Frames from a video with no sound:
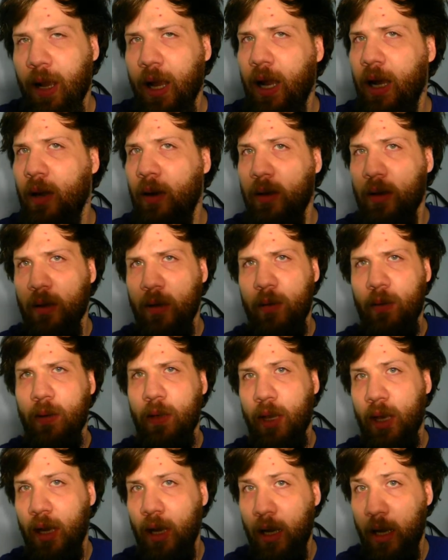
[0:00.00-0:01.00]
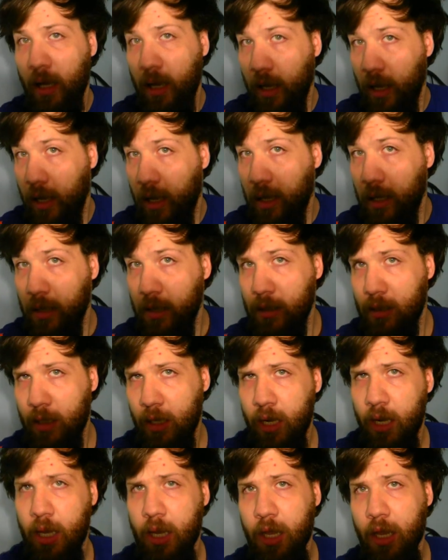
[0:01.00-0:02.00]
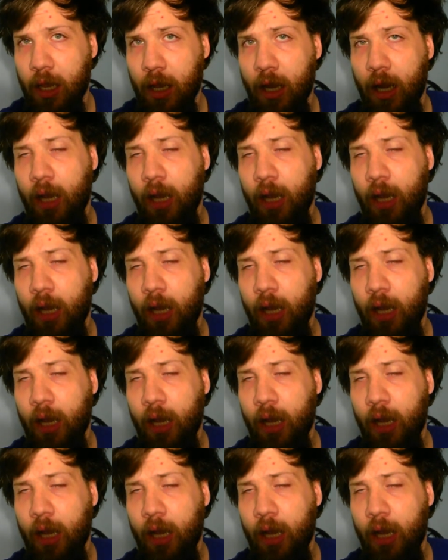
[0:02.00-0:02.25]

How are you guys today?